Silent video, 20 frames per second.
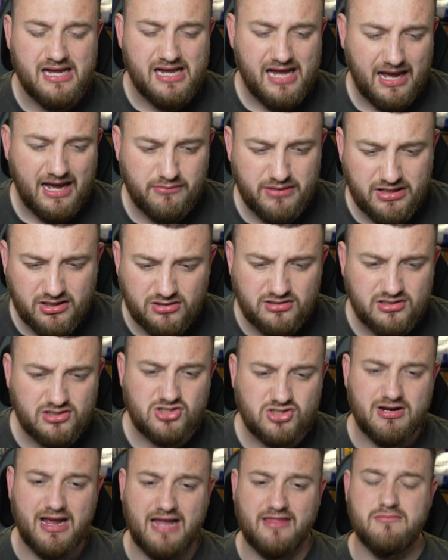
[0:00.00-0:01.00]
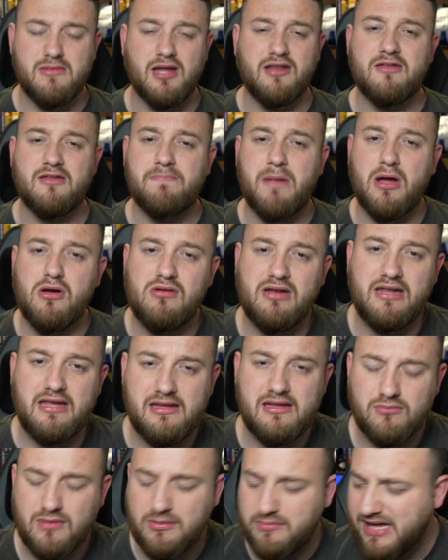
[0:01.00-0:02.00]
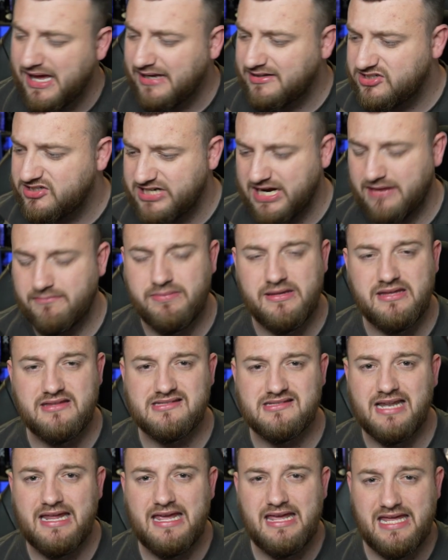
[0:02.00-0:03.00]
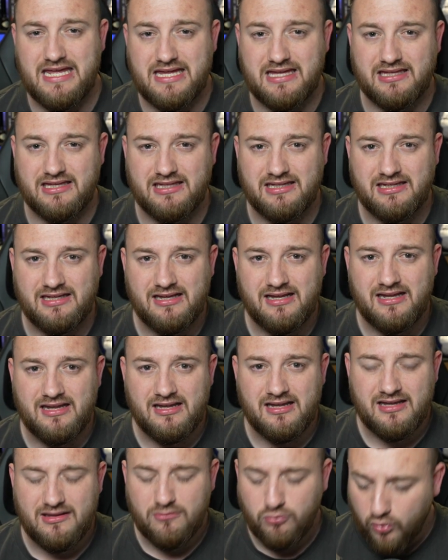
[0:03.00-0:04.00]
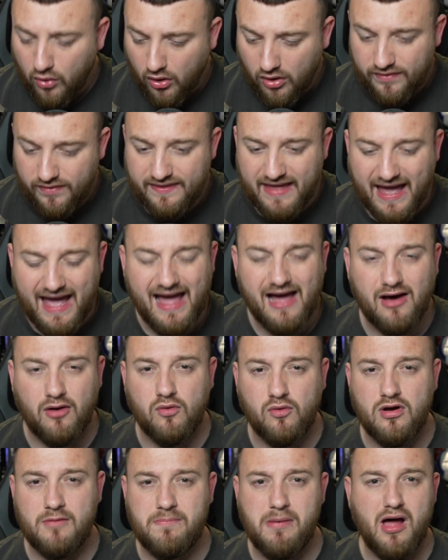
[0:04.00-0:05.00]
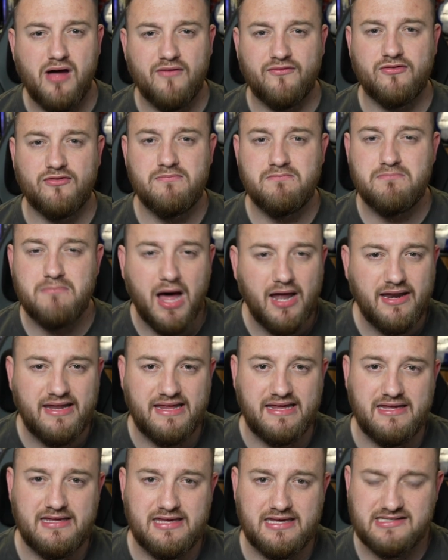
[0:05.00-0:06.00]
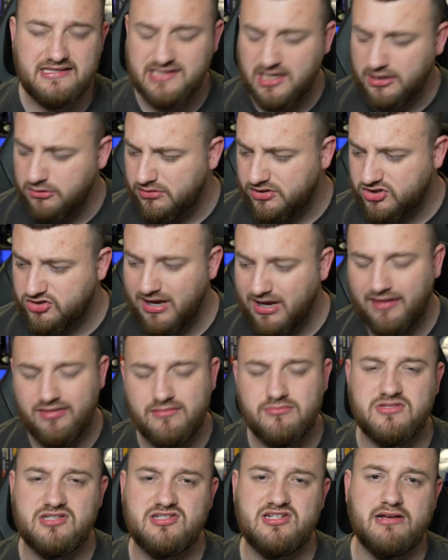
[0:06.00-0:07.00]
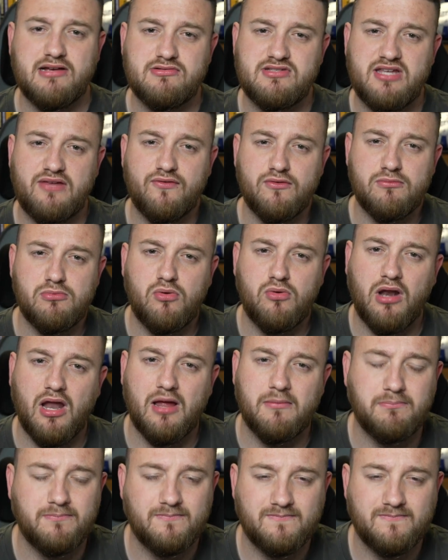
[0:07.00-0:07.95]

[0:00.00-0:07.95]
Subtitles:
and we couldn't attract them under Boehly when we had Champions League. What now, apart from money, is going to attract them to Chelsea Football Club?